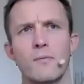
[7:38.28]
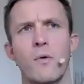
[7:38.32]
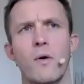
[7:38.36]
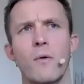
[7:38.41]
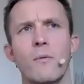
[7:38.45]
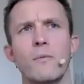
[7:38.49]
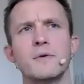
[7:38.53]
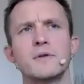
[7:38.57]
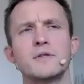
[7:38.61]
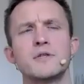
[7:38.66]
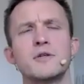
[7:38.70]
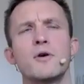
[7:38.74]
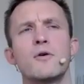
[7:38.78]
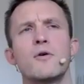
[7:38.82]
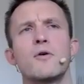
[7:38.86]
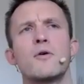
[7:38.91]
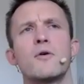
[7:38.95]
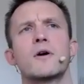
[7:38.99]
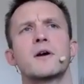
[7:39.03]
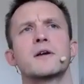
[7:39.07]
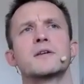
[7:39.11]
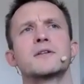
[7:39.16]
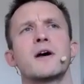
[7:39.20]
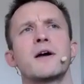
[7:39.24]
what was
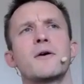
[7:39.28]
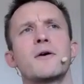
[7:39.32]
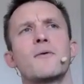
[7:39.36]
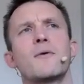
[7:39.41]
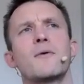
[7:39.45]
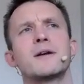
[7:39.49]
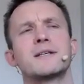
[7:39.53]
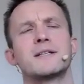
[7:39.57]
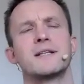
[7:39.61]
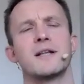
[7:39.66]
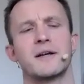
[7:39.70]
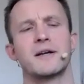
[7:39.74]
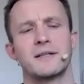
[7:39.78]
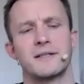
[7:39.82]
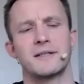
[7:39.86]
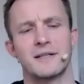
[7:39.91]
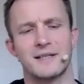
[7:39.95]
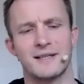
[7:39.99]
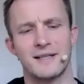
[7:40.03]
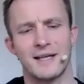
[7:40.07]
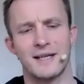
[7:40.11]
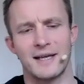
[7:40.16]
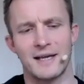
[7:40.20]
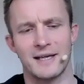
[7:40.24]
your because I always like to
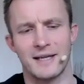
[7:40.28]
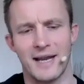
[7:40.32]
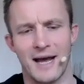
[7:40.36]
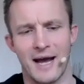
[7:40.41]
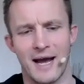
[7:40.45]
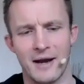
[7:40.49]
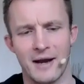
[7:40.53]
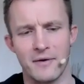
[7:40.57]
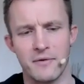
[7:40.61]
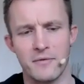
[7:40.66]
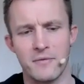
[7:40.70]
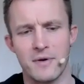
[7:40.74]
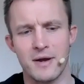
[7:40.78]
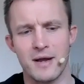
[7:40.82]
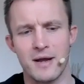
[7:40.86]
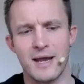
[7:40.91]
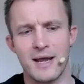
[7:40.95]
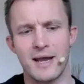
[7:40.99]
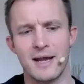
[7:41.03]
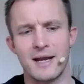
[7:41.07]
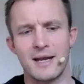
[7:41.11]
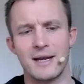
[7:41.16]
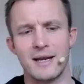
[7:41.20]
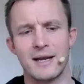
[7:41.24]
think now
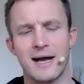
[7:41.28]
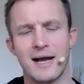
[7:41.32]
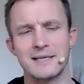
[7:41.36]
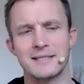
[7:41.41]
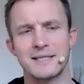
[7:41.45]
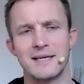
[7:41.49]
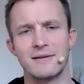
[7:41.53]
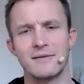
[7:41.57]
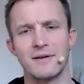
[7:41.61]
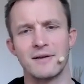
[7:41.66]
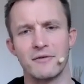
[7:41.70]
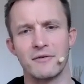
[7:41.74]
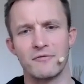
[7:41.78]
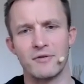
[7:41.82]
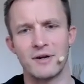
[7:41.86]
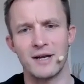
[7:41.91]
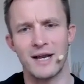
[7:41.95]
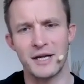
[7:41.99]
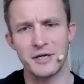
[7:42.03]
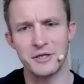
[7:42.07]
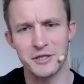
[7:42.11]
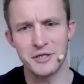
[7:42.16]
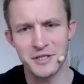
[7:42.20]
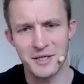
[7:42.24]
in as in like
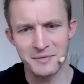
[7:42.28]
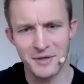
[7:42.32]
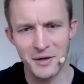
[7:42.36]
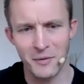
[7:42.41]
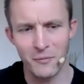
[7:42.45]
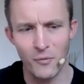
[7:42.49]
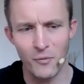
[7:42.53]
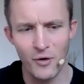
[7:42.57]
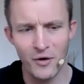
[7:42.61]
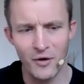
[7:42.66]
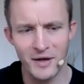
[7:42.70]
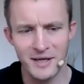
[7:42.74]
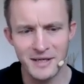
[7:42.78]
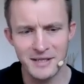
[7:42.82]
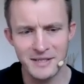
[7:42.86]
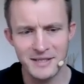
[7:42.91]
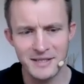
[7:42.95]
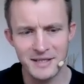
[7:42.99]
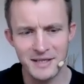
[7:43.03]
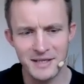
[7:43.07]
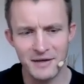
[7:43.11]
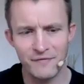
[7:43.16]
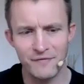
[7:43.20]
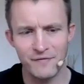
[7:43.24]
relationships like what
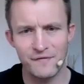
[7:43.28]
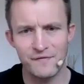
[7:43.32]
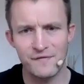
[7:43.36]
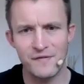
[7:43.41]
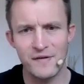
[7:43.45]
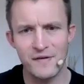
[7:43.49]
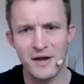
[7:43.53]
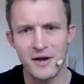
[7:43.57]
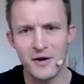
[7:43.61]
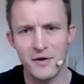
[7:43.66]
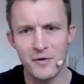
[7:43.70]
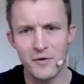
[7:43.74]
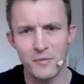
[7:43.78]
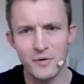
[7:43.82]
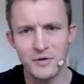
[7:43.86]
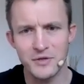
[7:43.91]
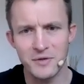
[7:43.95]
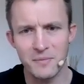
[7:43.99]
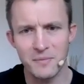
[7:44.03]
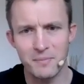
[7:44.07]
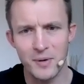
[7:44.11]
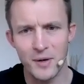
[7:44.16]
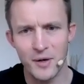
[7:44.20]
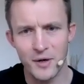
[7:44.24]
is if fear was
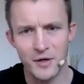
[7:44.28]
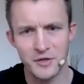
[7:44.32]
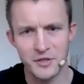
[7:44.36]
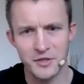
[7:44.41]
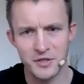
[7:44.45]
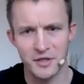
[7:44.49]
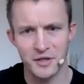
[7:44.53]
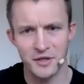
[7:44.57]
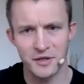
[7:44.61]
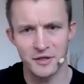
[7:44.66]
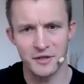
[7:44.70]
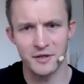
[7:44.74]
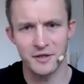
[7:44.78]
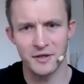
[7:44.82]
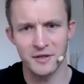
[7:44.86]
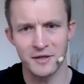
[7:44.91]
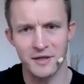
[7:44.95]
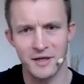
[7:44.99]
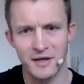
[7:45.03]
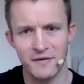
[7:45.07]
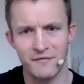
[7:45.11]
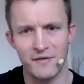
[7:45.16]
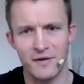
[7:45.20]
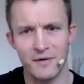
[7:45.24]
a person
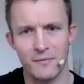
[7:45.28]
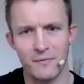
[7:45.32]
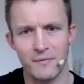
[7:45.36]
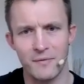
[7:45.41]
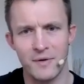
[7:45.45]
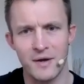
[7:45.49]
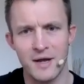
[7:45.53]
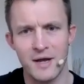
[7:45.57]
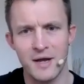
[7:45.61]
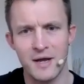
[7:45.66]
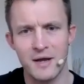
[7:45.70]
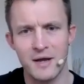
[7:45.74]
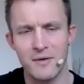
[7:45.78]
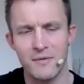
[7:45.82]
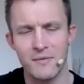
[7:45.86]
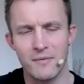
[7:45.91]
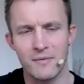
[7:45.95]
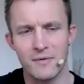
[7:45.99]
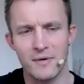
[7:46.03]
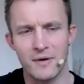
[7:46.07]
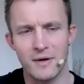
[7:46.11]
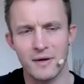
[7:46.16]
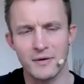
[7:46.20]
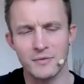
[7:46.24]
if it
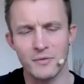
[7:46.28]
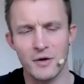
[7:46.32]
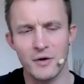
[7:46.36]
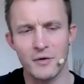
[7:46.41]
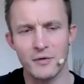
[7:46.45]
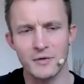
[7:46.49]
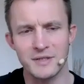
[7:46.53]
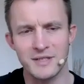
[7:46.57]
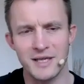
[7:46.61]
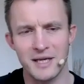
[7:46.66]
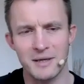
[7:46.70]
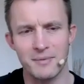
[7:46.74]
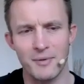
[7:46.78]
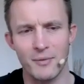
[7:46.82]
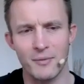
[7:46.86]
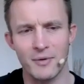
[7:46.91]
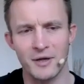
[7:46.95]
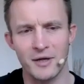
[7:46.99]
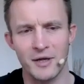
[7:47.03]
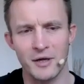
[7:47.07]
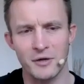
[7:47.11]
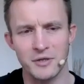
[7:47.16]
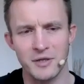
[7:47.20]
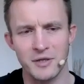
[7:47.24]
that's what I always say to people on
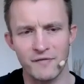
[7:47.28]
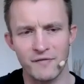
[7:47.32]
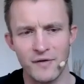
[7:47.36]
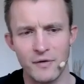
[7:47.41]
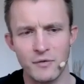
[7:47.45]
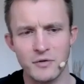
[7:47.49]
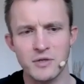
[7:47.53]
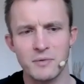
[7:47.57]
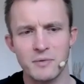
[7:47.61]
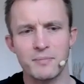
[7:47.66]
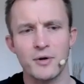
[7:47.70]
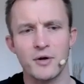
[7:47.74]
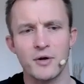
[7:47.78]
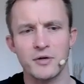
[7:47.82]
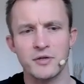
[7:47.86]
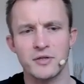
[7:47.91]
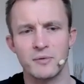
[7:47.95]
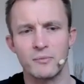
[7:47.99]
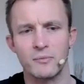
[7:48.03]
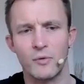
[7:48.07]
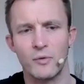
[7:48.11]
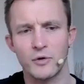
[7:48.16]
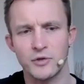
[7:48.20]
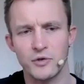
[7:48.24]
occasion if fear was a
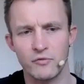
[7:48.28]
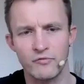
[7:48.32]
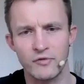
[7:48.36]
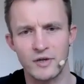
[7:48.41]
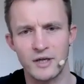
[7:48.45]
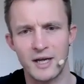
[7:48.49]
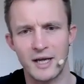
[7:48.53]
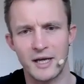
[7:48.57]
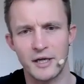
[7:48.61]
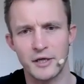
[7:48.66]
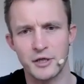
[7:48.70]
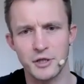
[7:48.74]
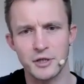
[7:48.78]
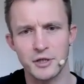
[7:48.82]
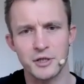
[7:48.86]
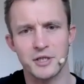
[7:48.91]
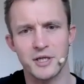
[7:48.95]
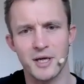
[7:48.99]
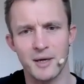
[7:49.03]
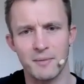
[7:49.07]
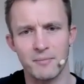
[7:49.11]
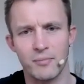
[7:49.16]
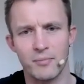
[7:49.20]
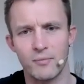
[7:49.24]
person what's your
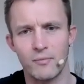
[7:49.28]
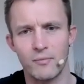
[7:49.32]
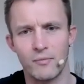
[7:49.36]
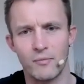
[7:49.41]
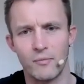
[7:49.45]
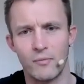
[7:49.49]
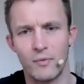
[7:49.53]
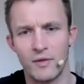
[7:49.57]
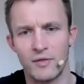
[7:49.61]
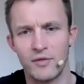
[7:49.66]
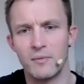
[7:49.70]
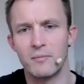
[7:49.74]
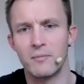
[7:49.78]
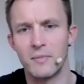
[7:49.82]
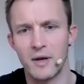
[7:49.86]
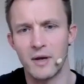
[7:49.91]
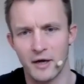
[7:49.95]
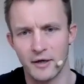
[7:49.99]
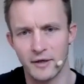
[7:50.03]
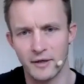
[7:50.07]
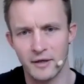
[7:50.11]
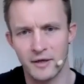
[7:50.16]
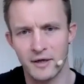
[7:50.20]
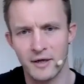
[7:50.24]
relationship with them
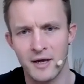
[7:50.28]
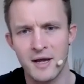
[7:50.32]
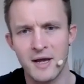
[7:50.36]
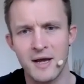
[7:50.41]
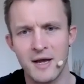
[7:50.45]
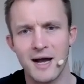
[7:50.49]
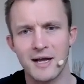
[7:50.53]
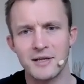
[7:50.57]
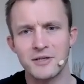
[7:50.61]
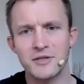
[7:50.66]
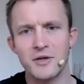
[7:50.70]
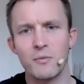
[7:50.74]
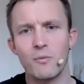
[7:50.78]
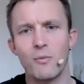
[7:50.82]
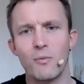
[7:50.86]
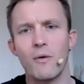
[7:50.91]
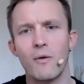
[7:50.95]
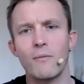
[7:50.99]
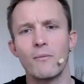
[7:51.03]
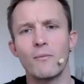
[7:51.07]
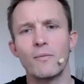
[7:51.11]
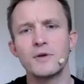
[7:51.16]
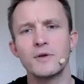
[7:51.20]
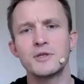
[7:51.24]
like and so
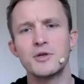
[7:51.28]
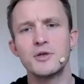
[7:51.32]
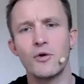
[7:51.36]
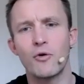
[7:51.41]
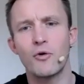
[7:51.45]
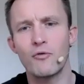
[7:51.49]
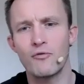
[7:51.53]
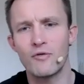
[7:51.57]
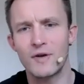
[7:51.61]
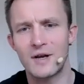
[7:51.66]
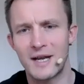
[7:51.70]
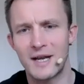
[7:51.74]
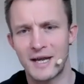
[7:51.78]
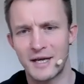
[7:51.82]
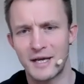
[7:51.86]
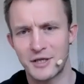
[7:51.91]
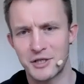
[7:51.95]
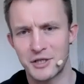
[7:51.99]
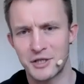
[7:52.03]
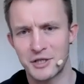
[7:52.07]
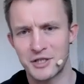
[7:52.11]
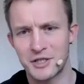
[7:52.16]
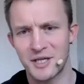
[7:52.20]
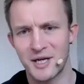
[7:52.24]
what was your
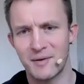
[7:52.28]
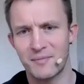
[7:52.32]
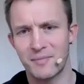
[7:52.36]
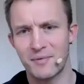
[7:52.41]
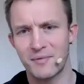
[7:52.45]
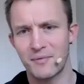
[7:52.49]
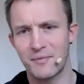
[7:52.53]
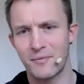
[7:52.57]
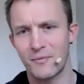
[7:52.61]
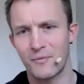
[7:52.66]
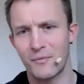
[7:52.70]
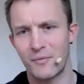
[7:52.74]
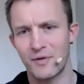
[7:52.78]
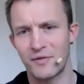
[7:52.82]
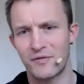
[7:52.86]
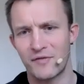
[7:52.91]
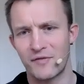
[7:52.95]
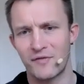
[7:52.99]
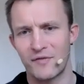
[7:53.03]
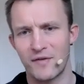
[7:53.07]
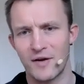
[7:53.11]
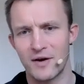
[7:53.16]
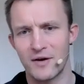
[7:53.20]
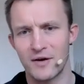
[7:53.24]
relationship with
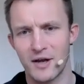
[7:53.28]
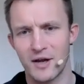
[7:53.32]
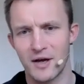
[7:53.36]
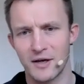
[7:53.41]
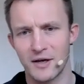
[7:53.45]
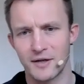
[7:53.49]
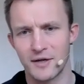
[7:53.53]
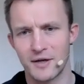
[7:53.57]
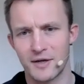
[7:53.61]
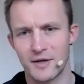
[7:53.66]
fear like